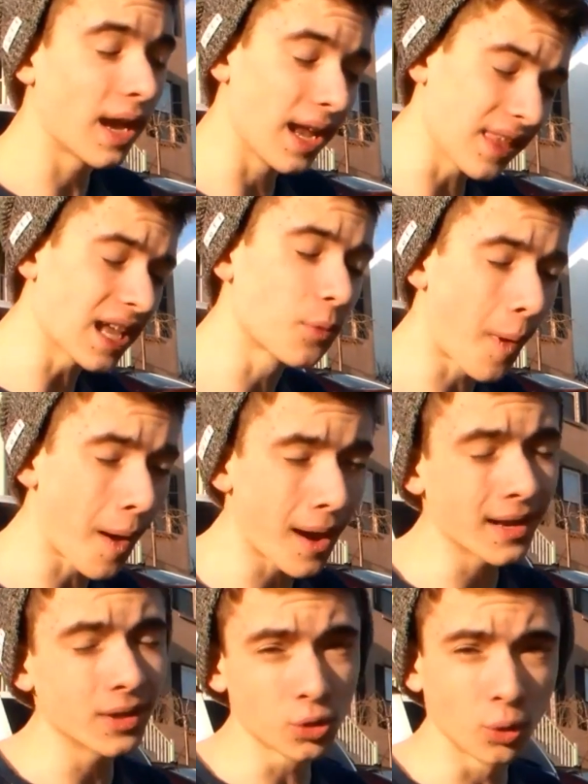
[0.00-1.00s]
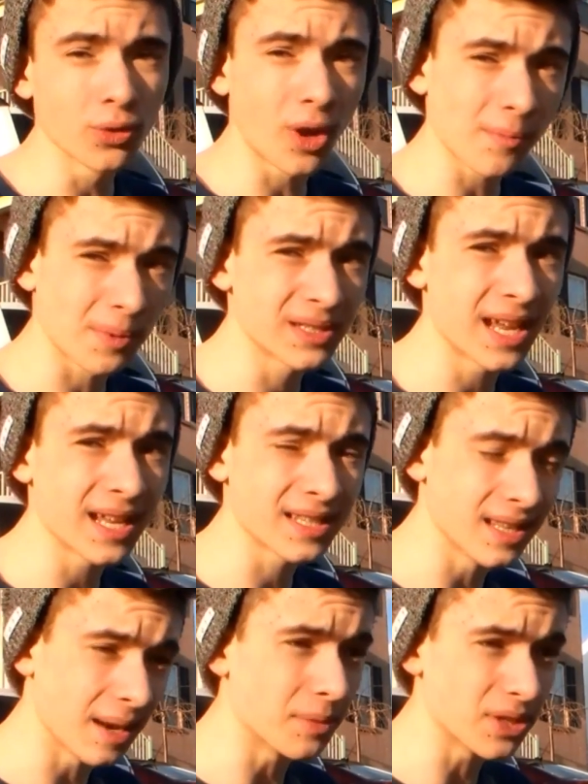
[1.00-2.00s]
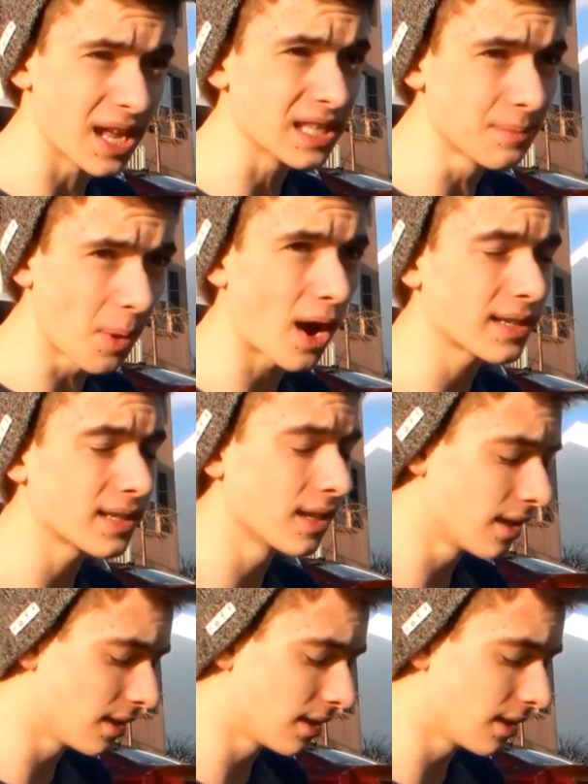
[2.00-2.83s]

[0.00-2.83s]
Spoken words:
and that's why Drumroll Lockport takes the number 10 spot.